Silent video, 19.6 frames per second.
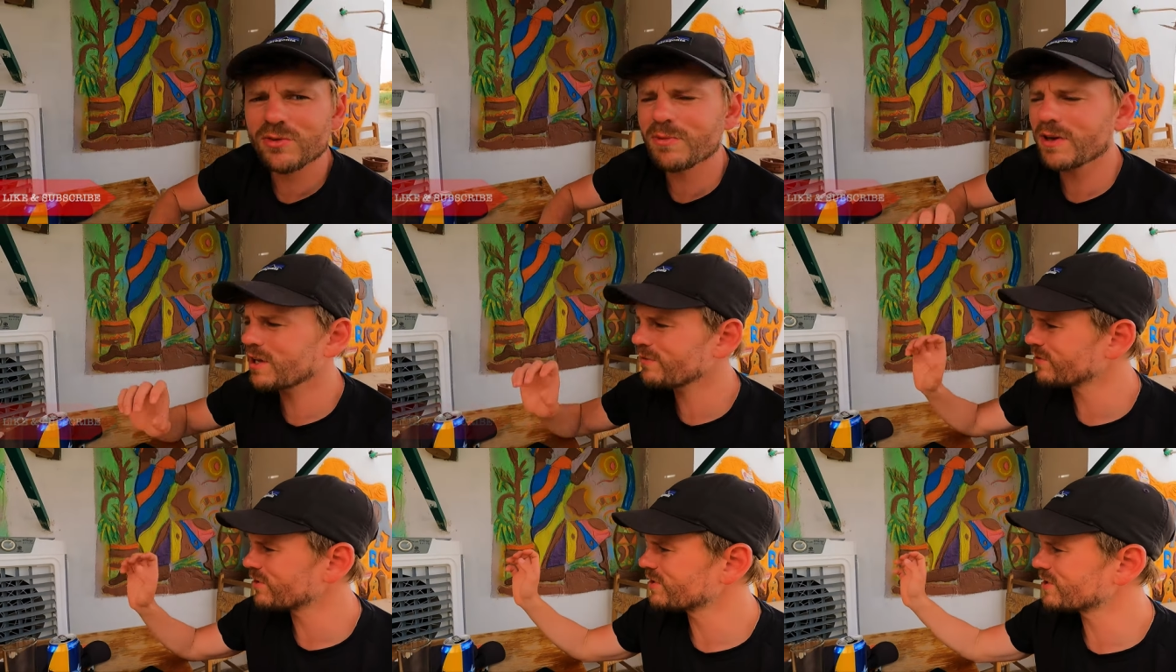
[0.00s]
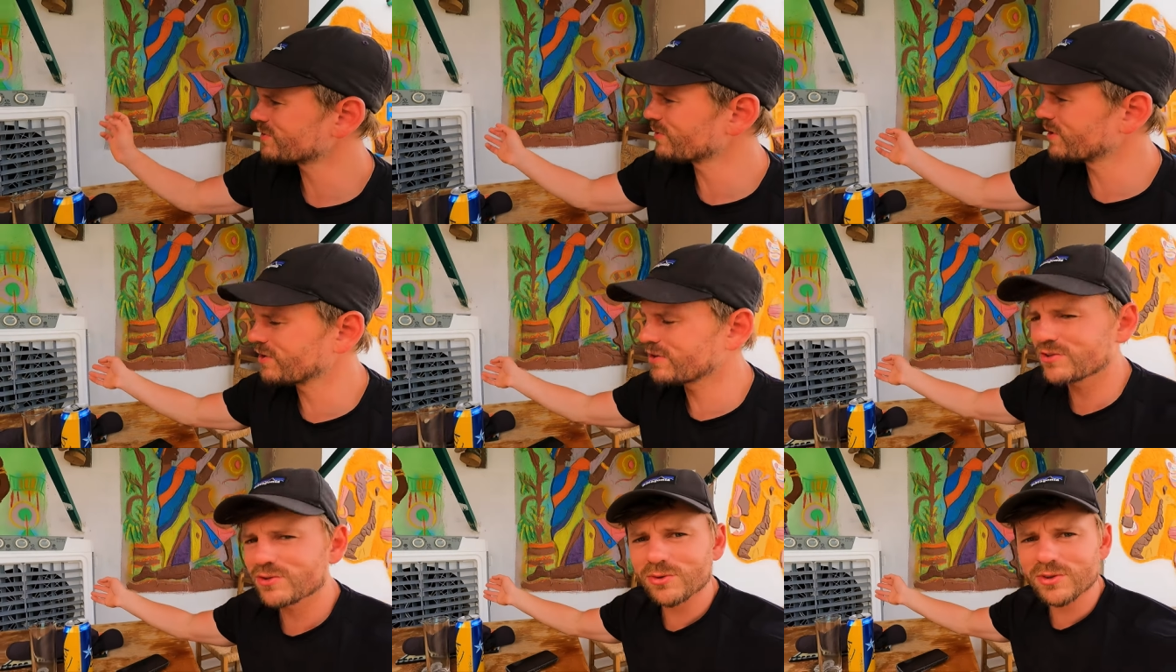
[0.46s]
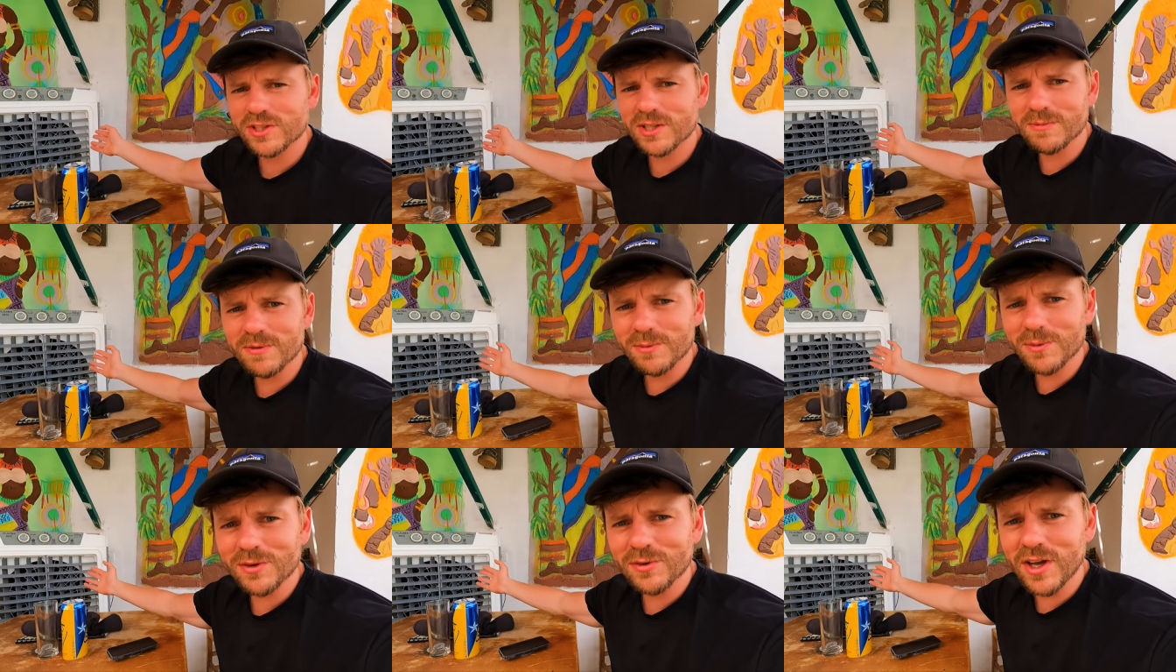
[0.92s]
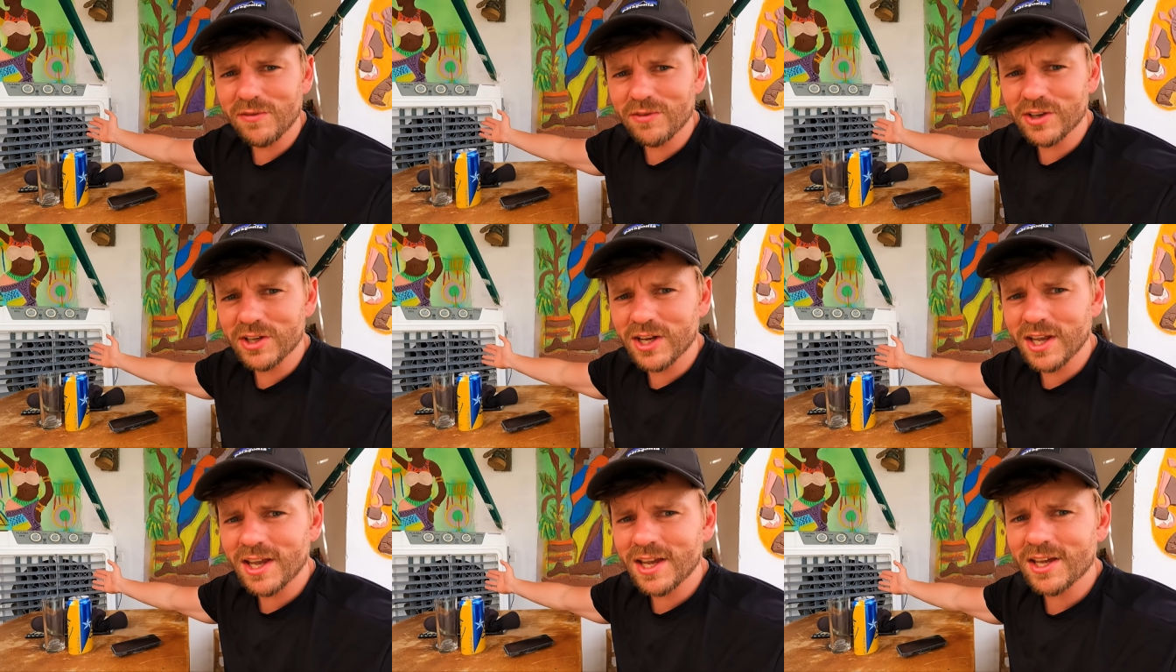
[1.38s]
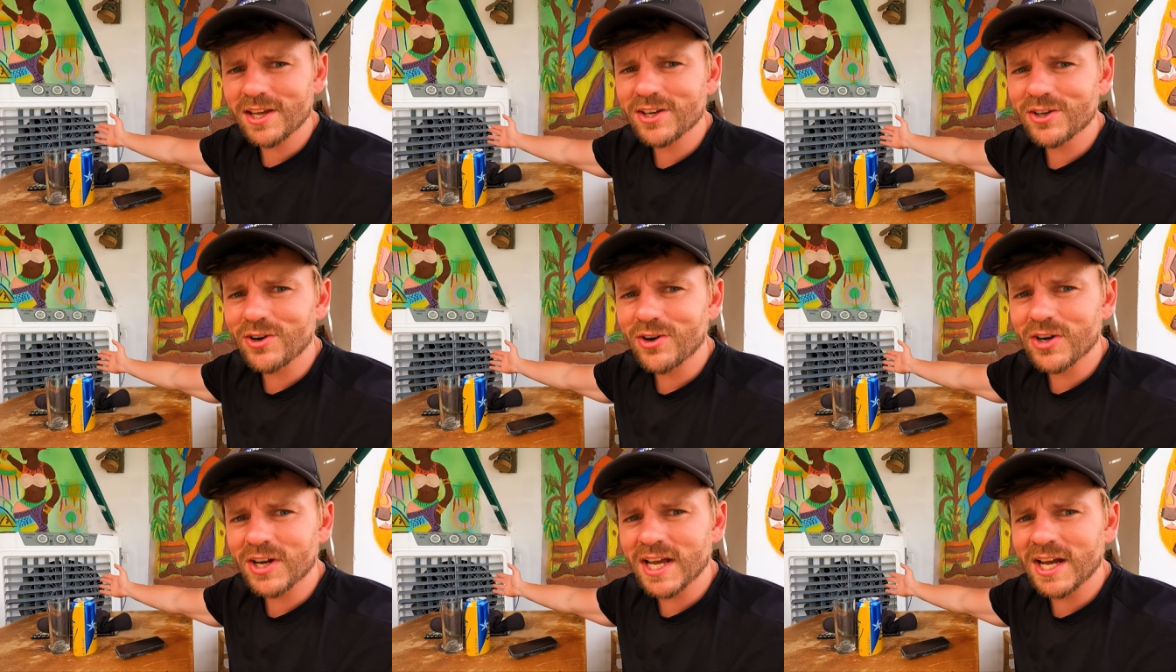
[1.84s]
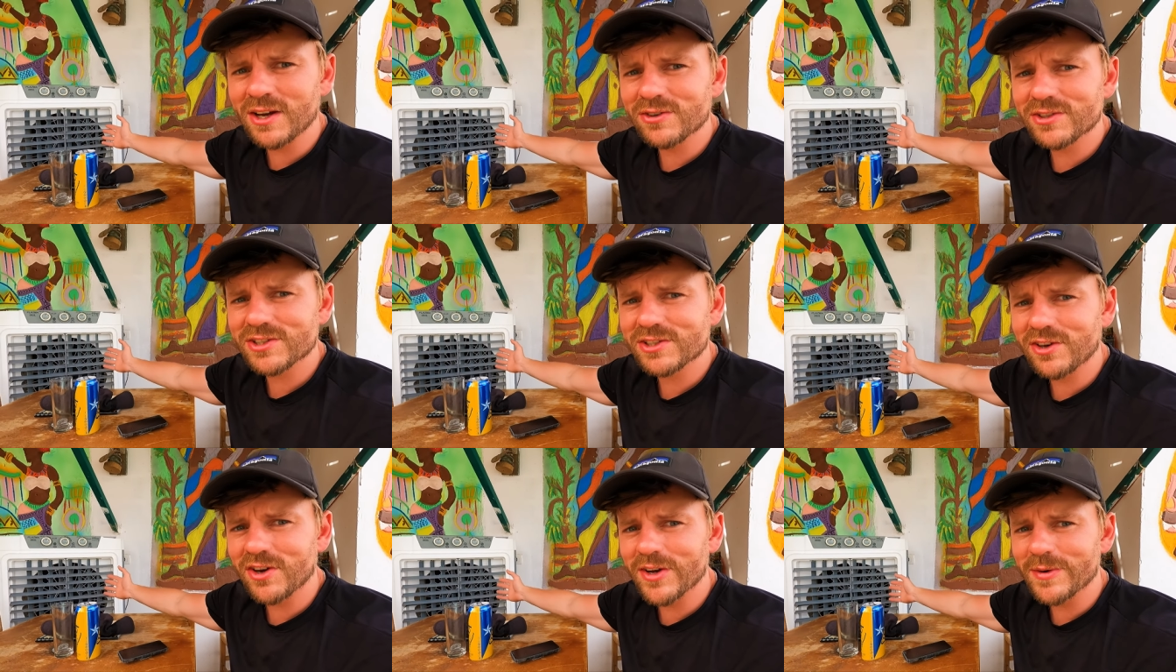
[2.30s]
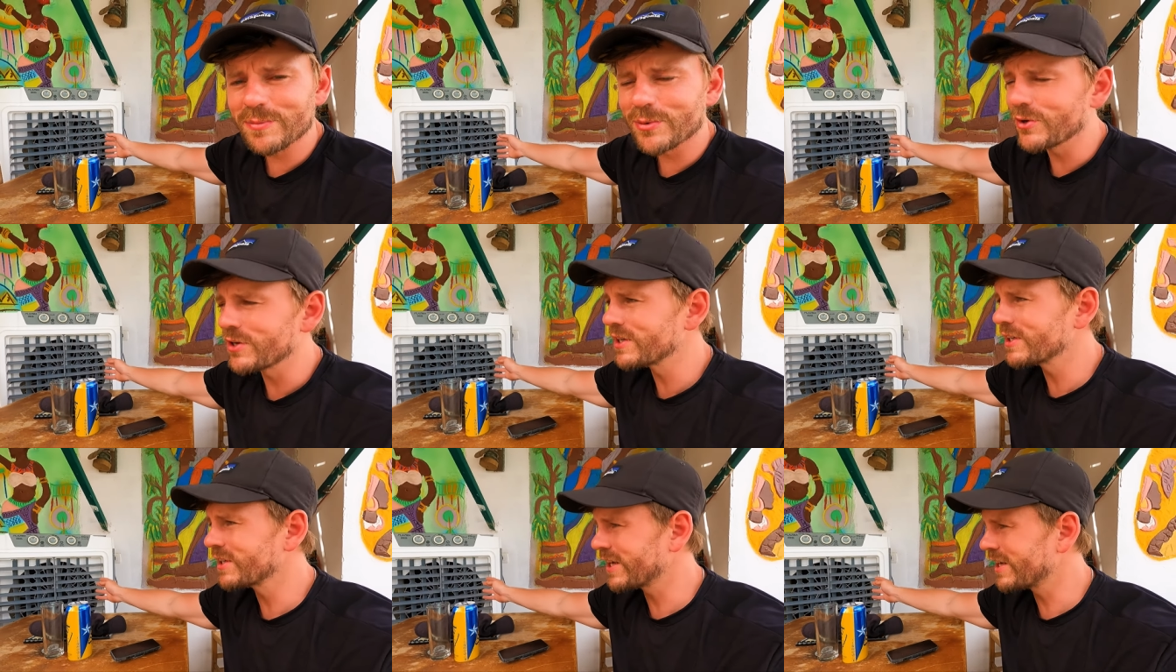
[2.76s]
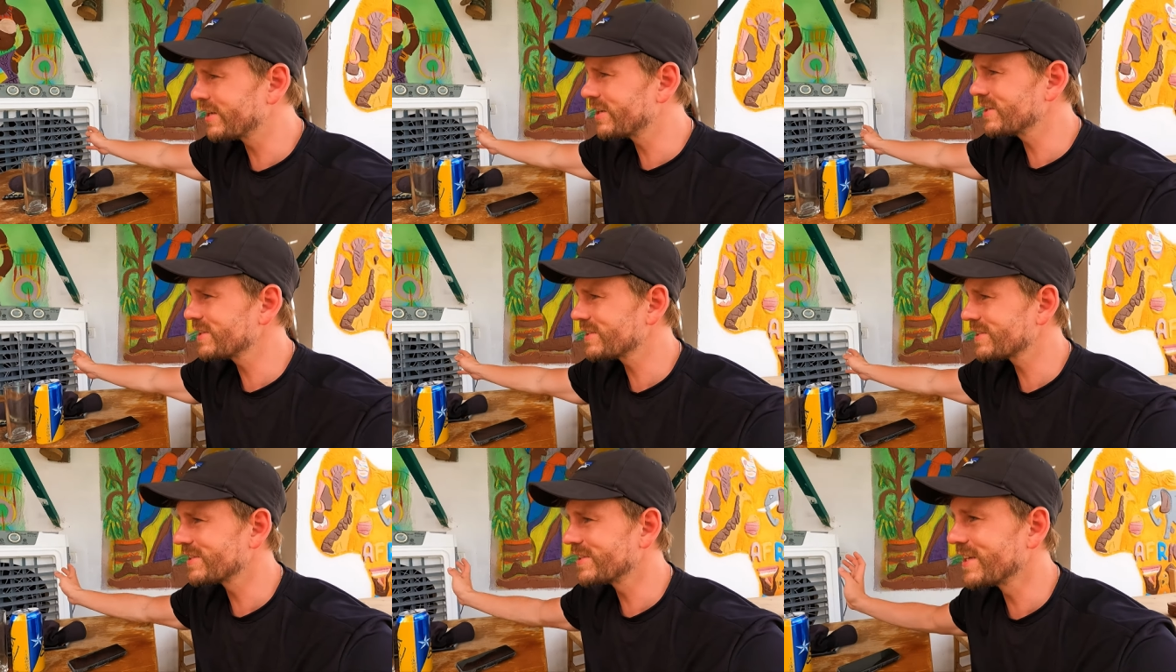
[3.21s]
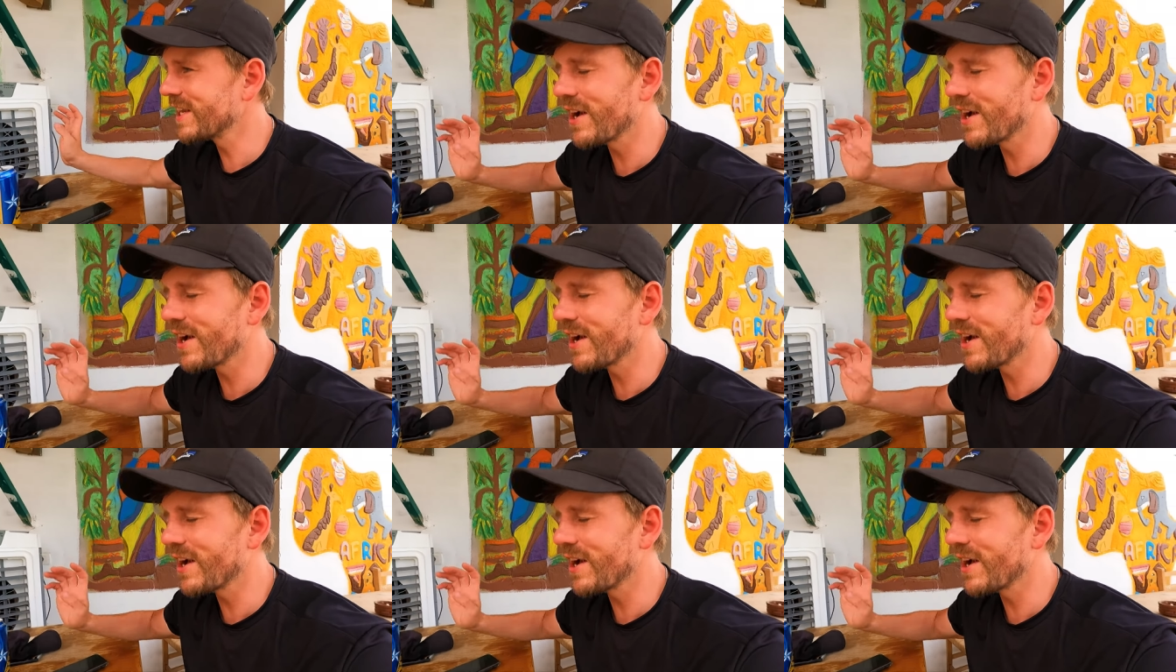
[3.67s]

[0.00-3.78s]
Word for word: You may have noticed when I was talking to him that we were having an aircon outside pointing at us.